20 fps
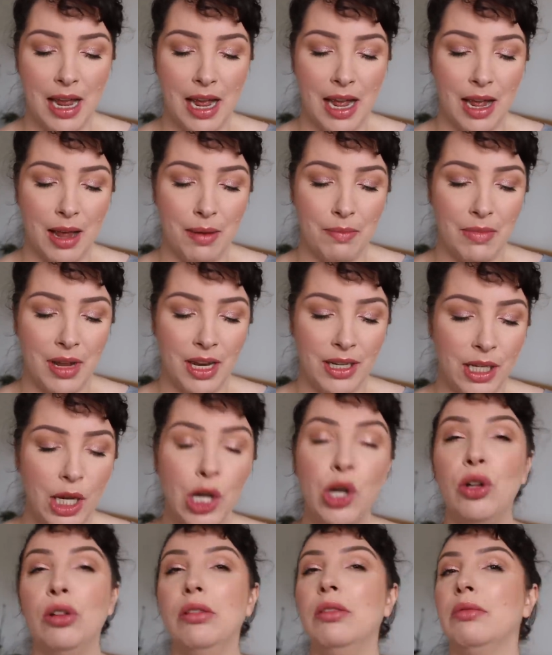
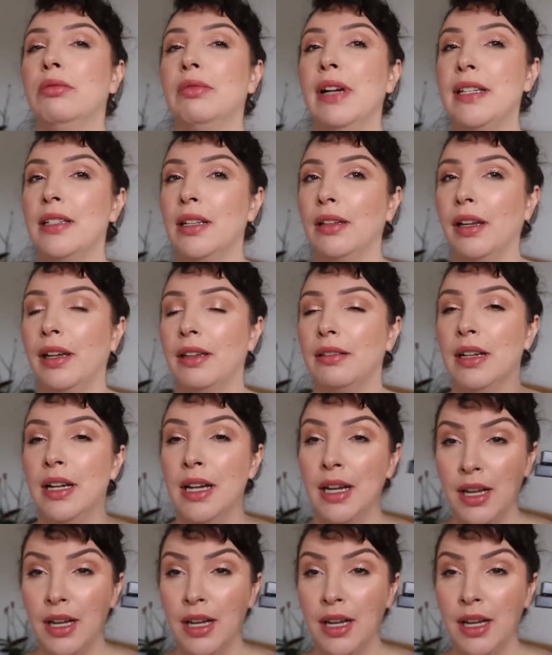until recently.